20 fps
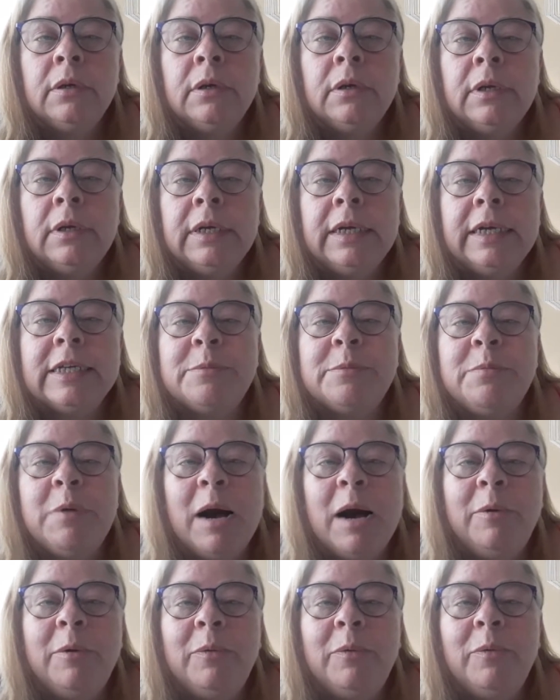His
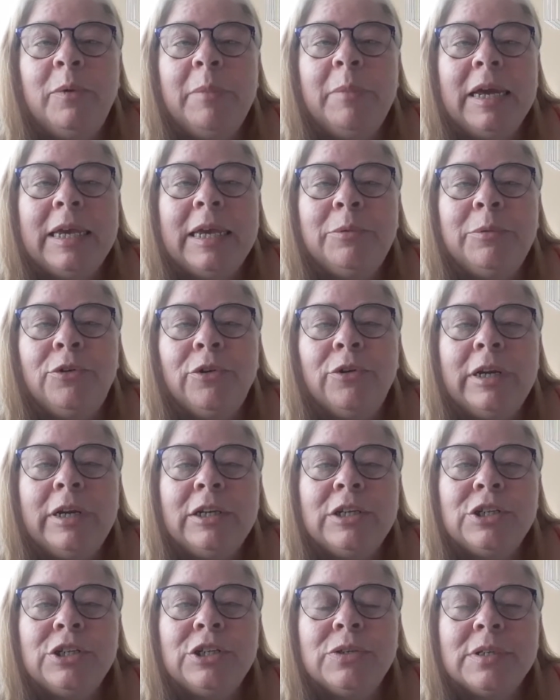mama would make him drink
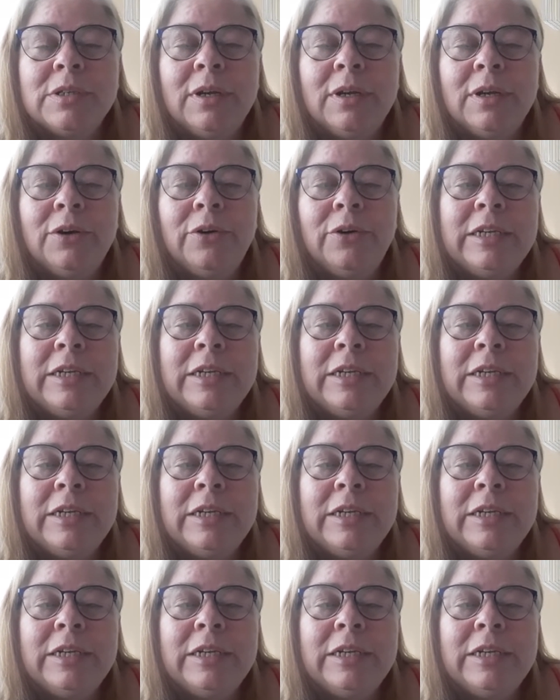juice, green